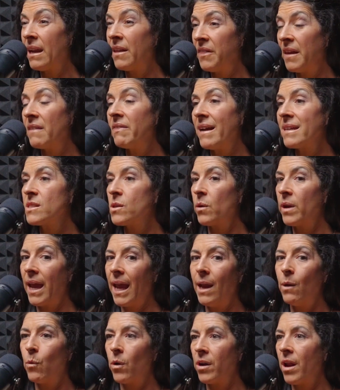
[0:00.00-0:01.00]
I think that's
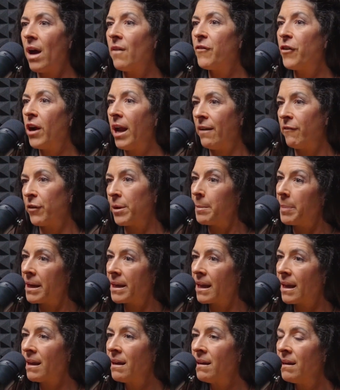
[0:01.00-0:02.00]
okay. We're not for
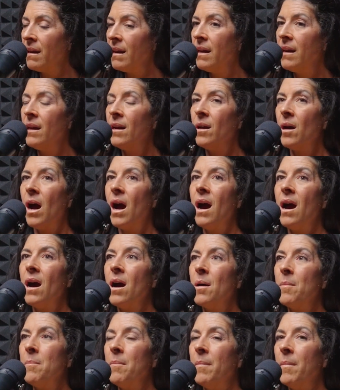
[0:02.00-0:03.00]
everybody.
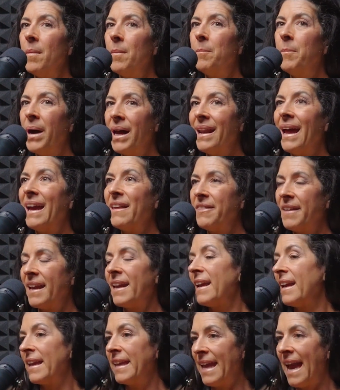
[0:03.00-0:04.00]
But I think,
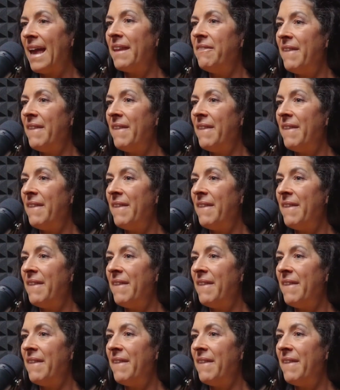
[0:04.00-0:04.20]
again,